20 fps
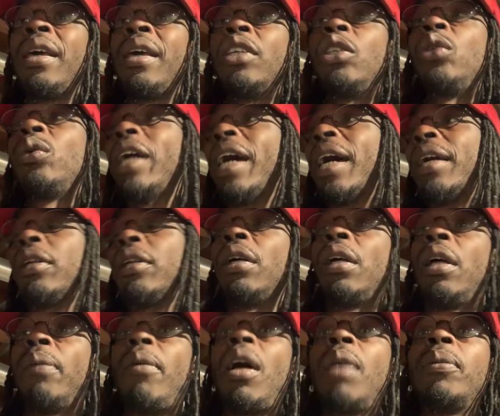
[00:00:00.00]
You got
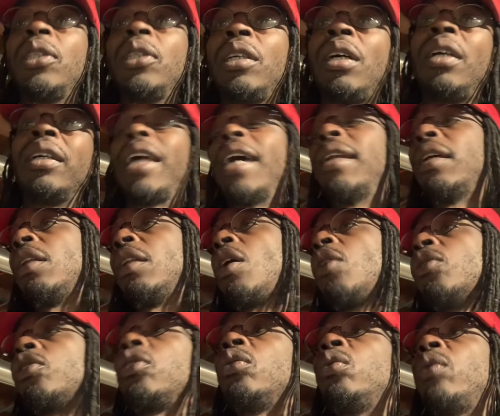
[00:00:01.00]
Mama Duck got a
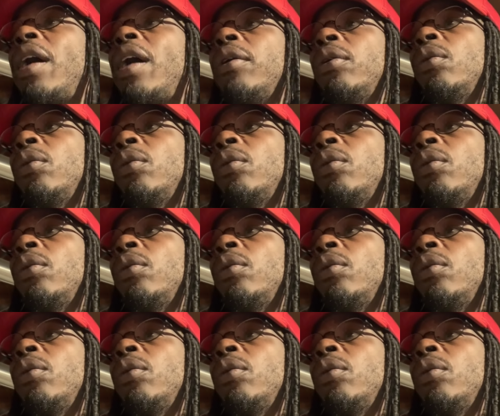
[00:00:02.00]
lawsuit out